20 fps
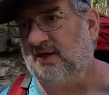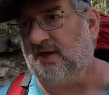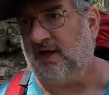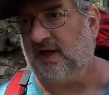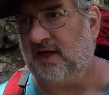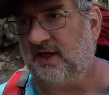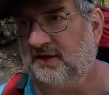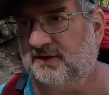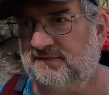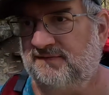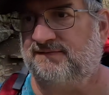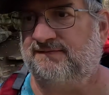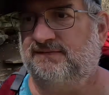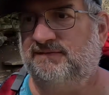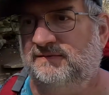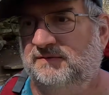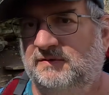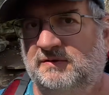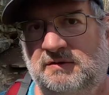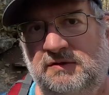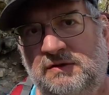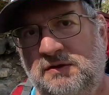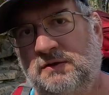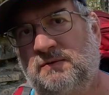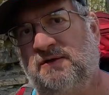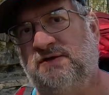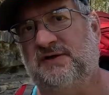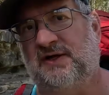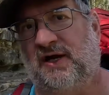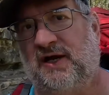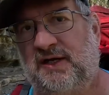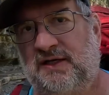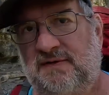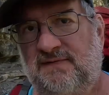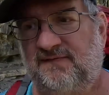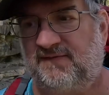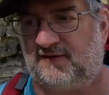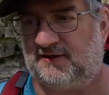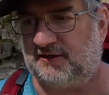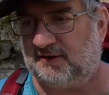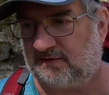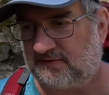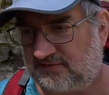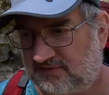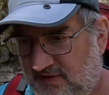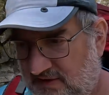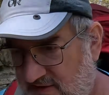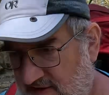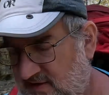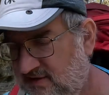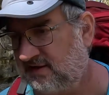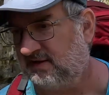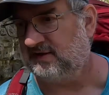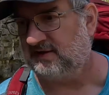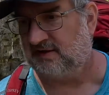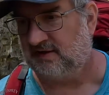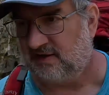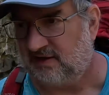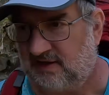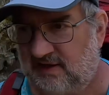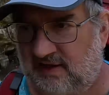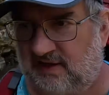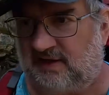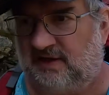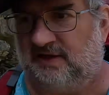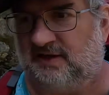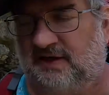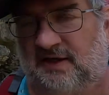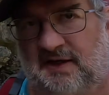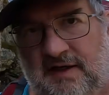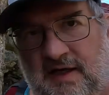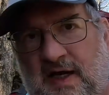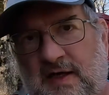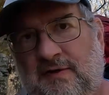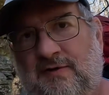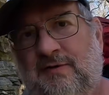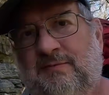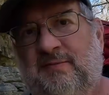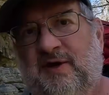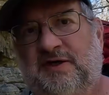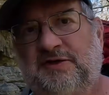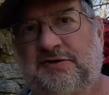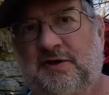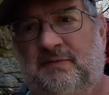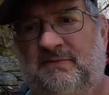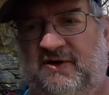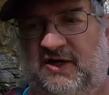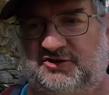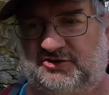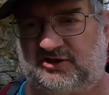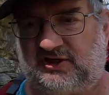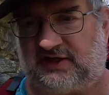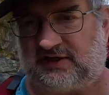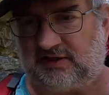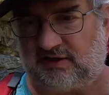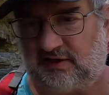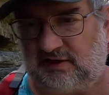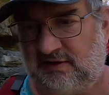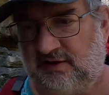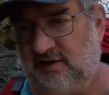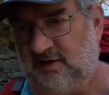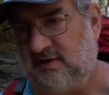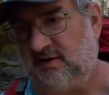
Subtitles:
And if you're into hiking videos, I got a whole bunch on my channel